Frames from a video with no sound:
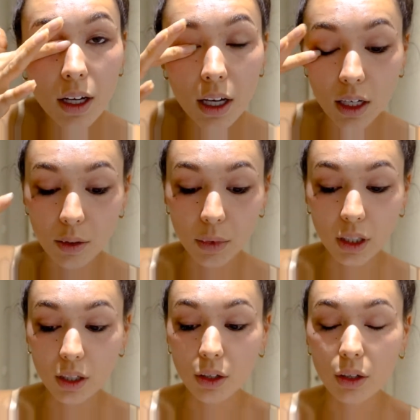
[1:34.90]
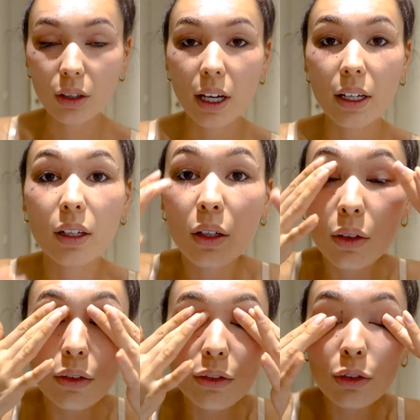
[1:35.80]
And I'm going to go like
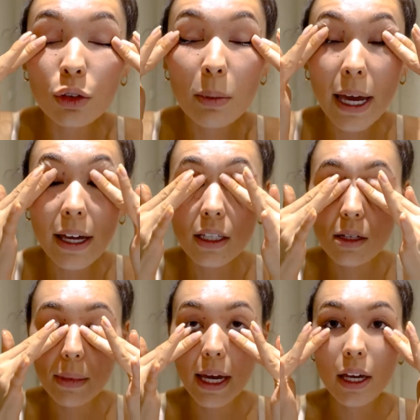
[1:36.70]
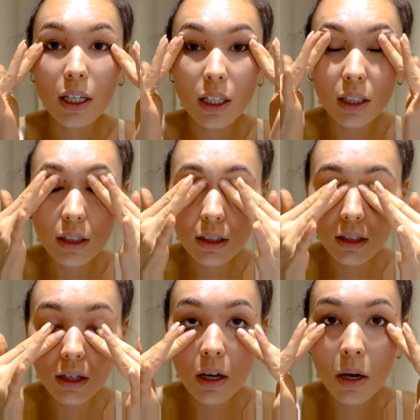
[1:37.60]
full panda bear here
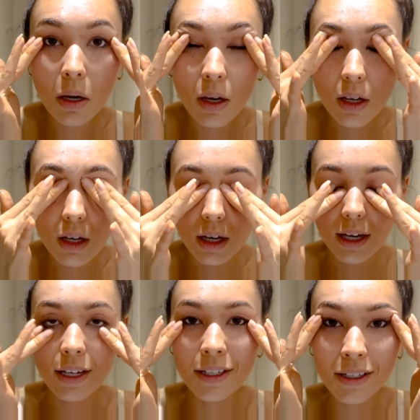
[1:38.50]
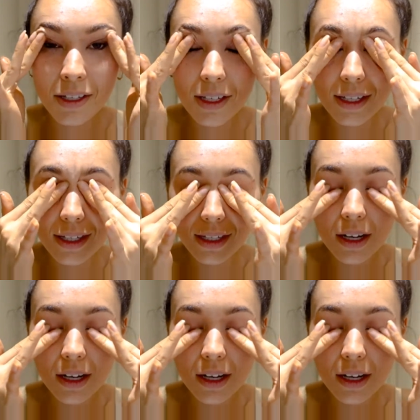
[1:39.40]
and just